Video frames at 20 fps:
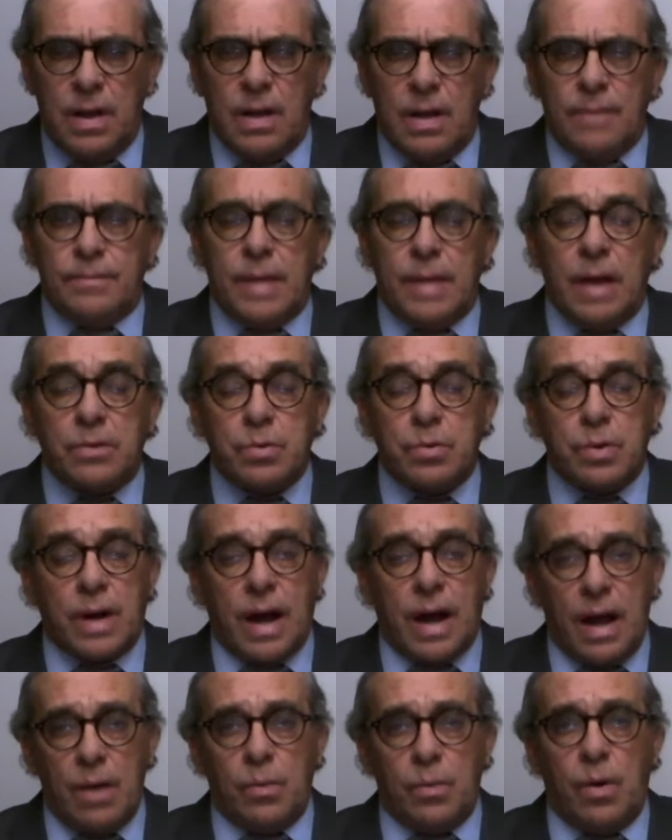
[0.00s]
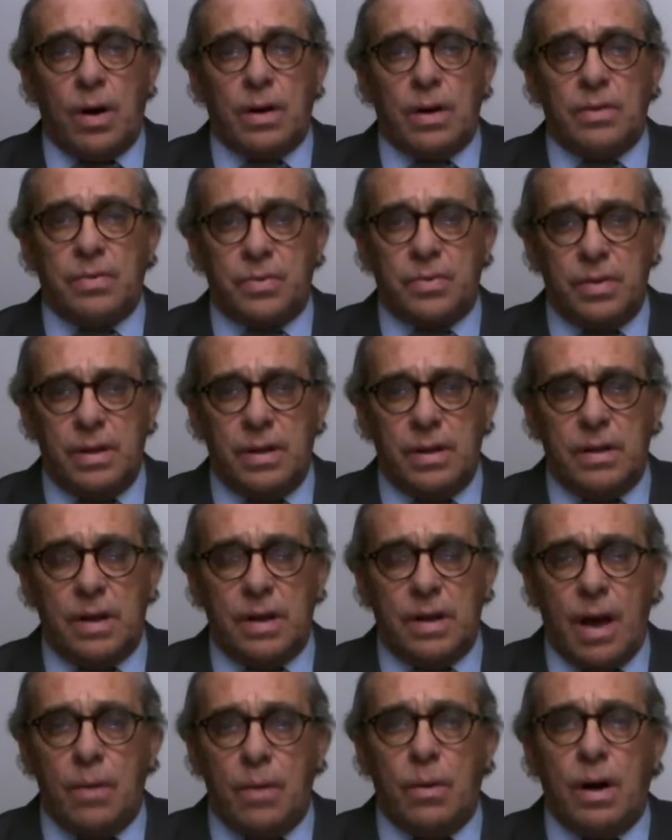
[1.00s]
That's what I want to see.
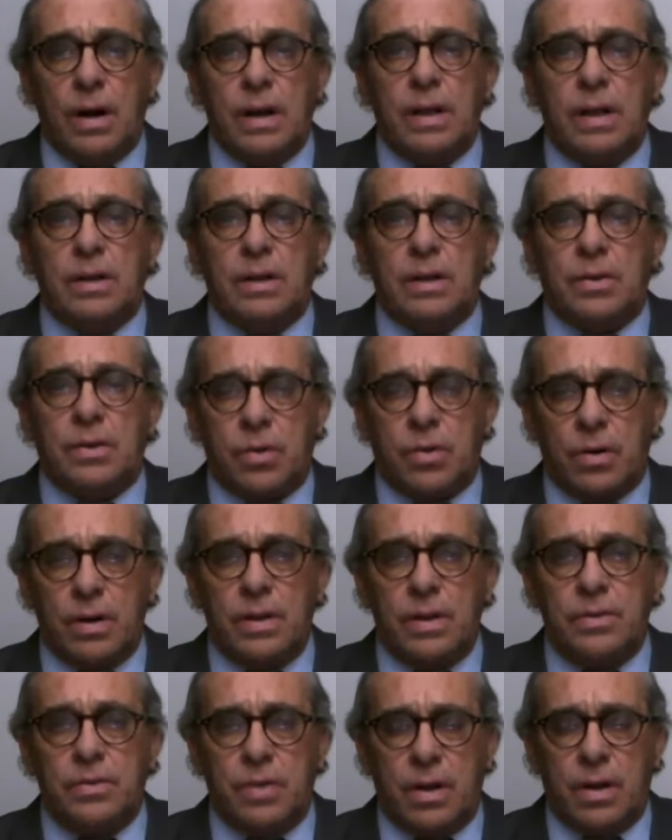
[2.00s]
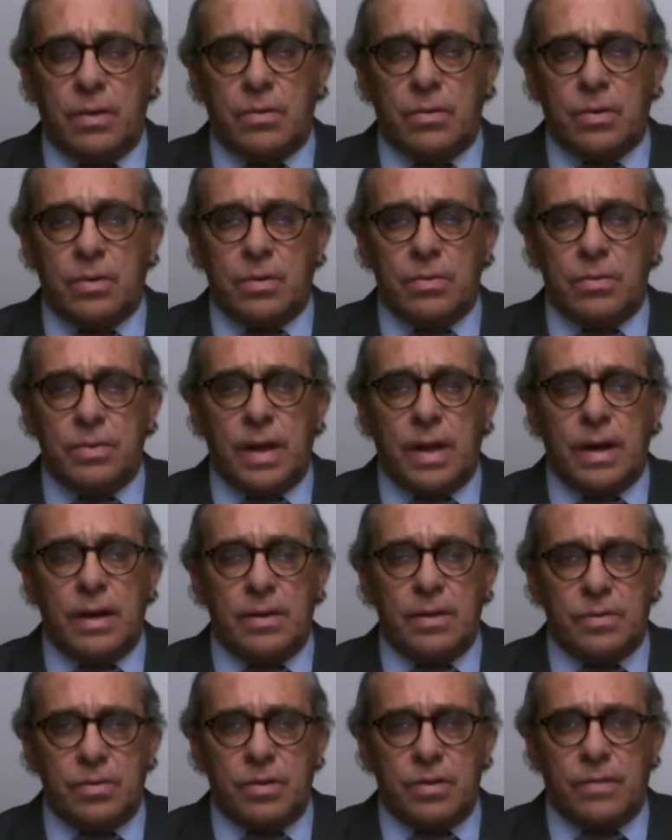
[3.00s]
I want an attorney general that
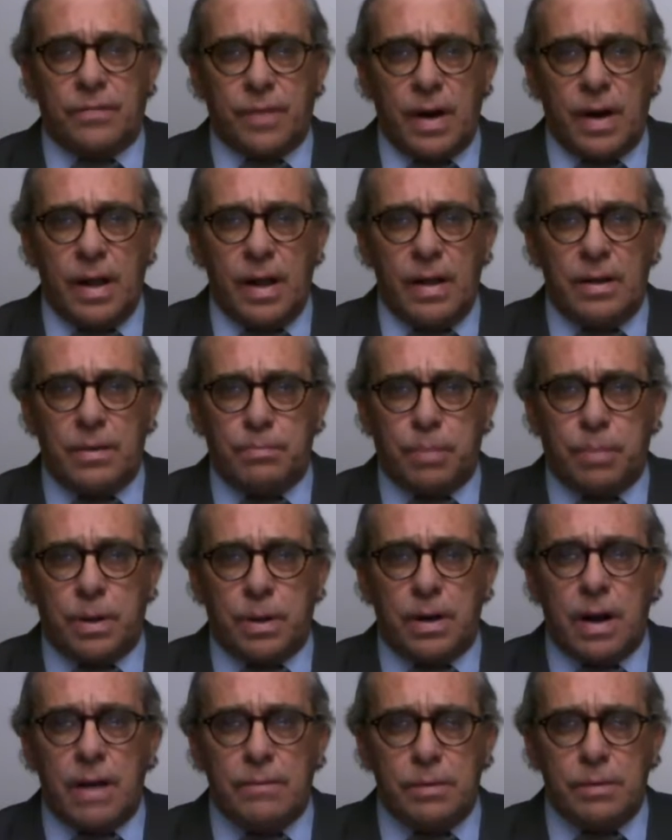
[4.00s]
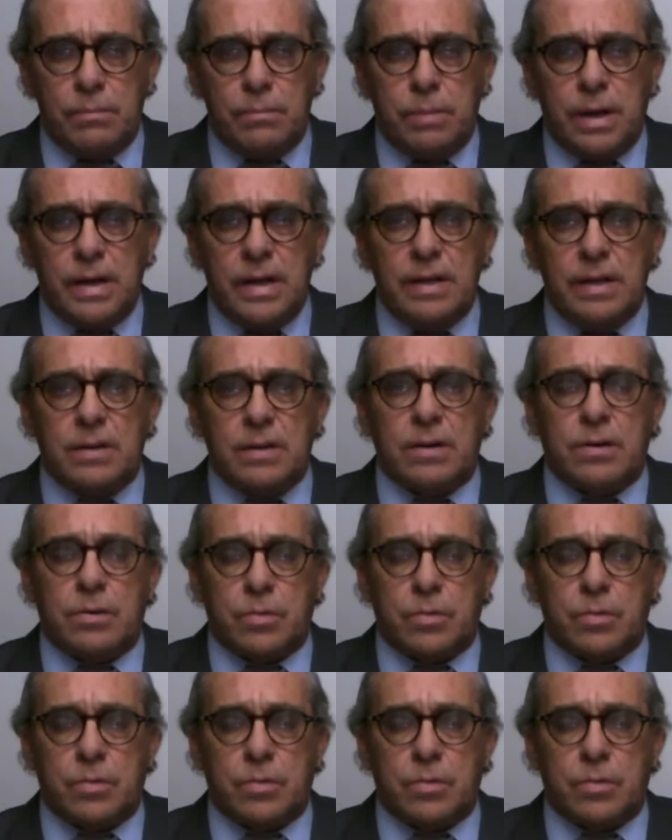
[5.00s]
isn't afraid to put everybody and their